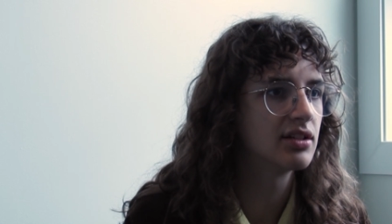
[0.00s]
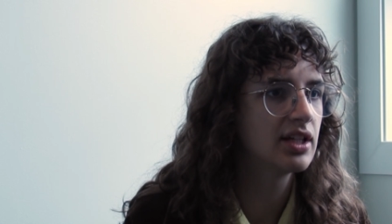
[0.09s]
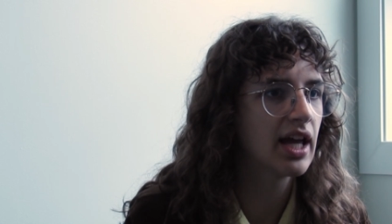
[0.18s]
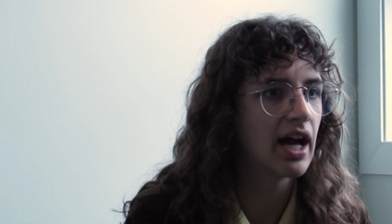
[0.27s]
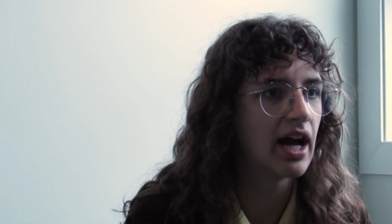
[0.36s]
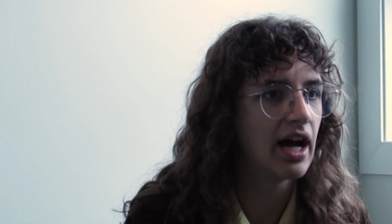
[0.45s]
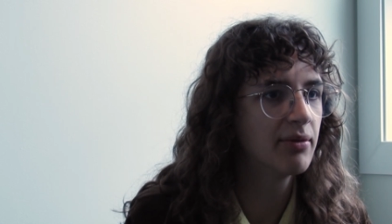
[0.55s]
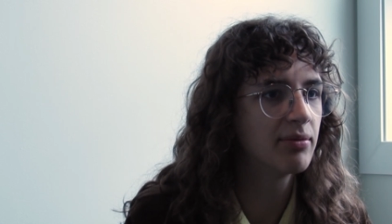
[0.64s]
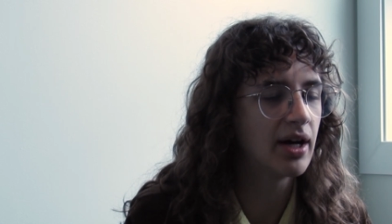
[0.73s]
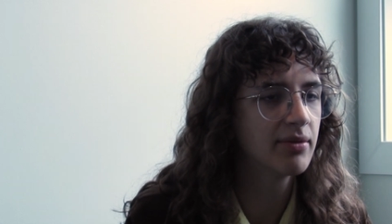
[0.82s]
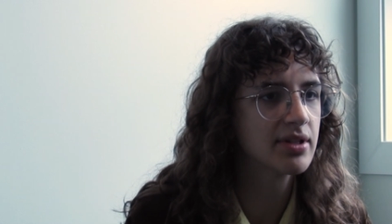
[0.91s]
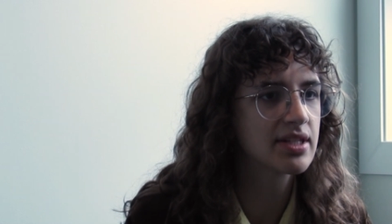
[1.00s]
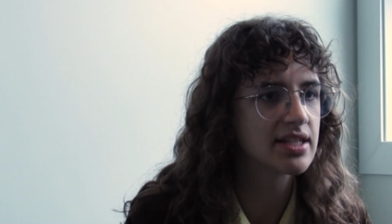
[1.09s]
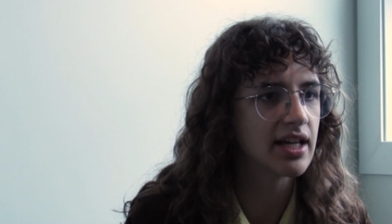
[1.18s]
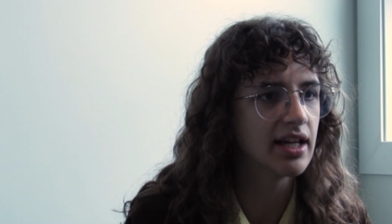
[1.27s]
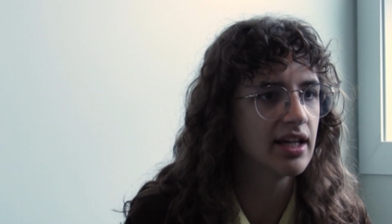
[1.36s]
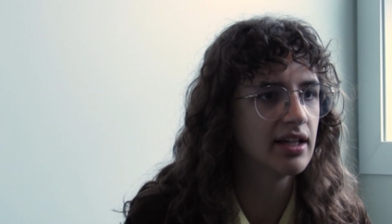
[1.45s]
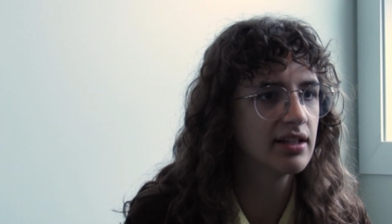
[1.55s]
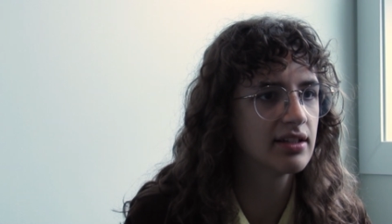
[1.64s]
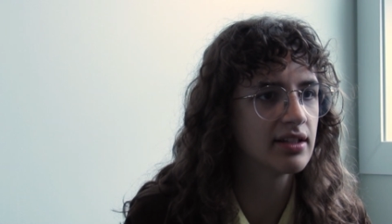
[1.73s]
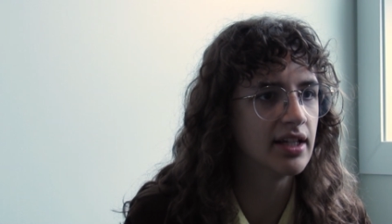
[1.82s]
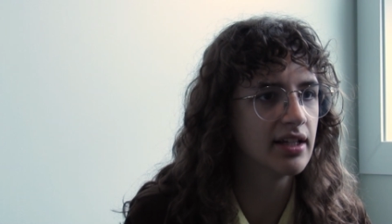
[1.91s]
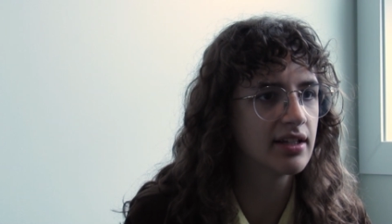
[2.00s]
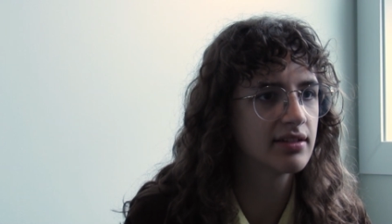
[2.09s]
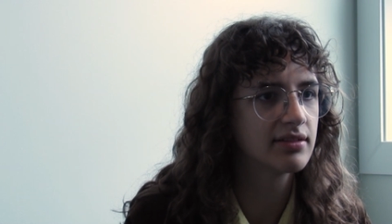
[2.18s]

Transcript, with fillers: yeah, I I would say like